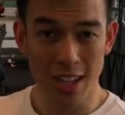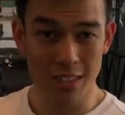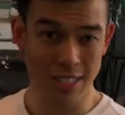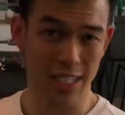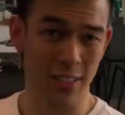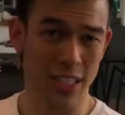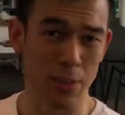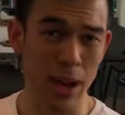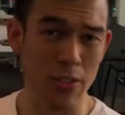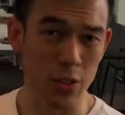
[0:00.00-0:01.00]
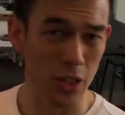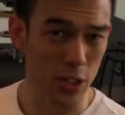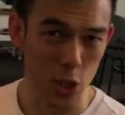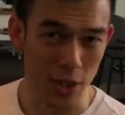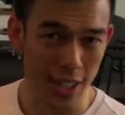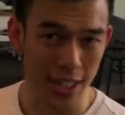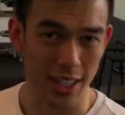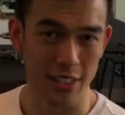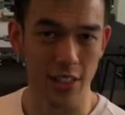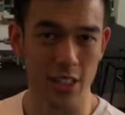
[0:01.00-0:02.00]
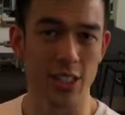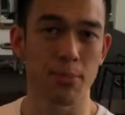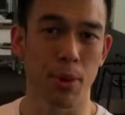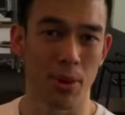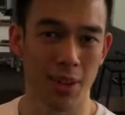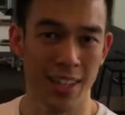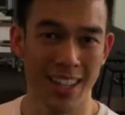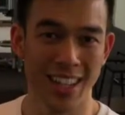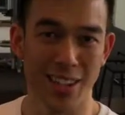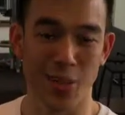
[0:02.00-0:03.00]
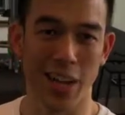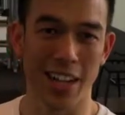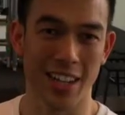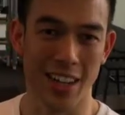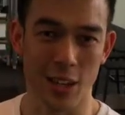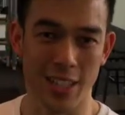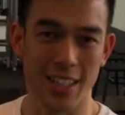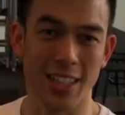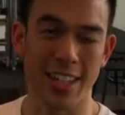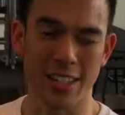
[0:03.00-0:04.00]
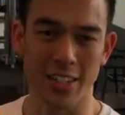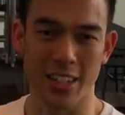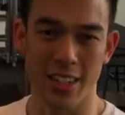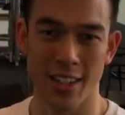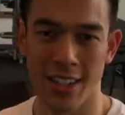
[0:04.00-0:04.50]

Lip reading: Obviously, if it's painful, don't do it. That's very simple. All done. I'll see you in the next video.